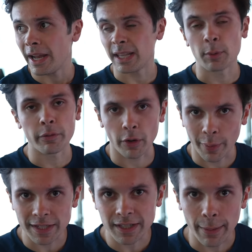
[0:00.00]
In the middle of our
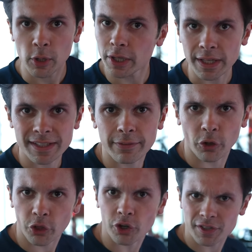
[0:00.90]
rest time, and look at this. If
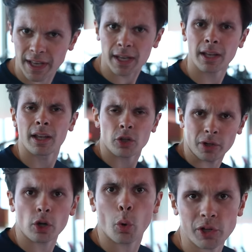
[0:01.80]
you're thirsty, you
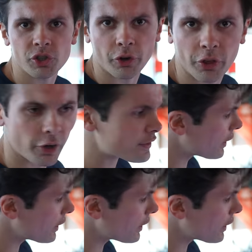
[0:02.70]
need to quench your thirst.